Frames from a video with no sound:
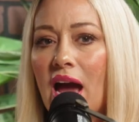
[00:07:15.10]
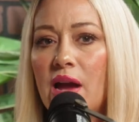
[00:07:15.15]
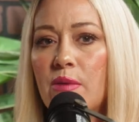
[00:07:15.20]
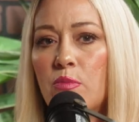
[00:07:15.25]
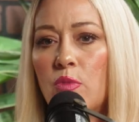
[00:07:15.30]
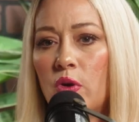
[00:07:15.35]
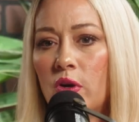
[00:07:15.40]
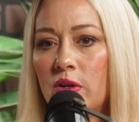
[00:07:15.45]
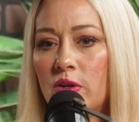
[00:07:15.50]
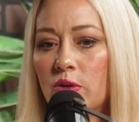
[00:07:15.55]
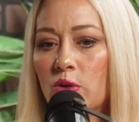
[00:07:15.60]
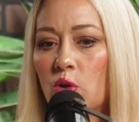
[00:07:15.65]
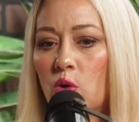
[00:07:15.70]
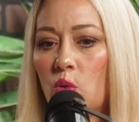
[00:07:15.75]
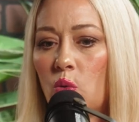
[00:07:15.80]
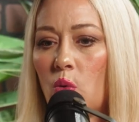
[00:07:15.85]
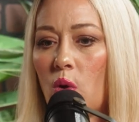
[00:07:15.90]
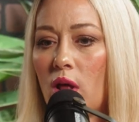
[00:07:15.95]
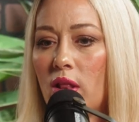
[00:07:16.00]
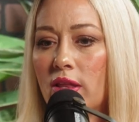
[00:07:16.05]
I'm more
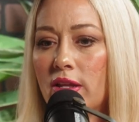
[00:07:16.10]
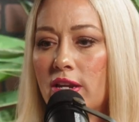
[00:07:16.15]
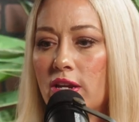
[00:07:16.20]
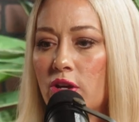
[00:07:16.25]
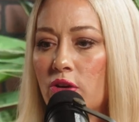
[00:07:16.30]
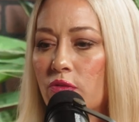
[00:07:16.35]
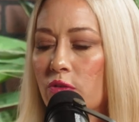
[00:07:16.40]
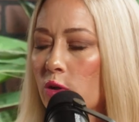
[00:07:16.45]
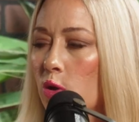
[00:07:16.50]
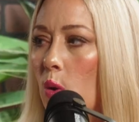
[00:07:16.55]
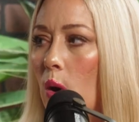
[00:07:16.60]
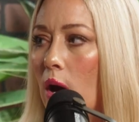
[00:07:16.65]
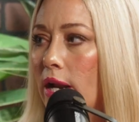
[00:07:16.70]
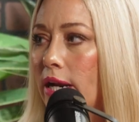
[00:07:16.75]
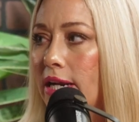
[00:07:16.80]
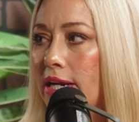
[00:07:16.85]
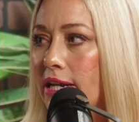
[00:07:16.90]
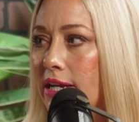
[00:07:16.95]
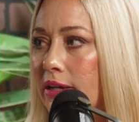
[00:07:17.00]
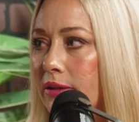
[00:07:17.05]
quality over
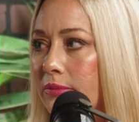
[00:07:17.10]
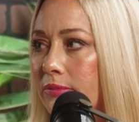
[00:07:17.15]
quantity.